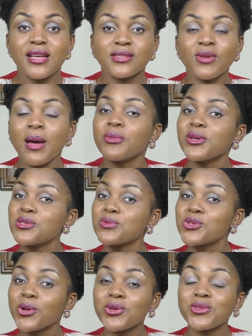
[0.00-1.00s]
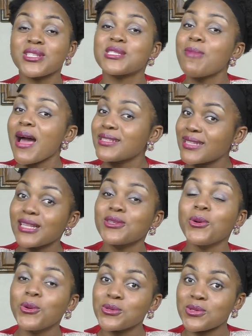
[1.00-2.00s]
So I'm going to be showing you the spice
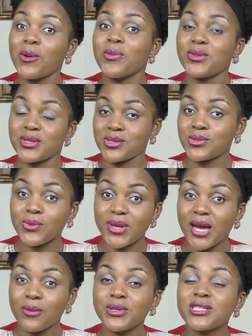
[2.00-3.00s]
that goes on the soya,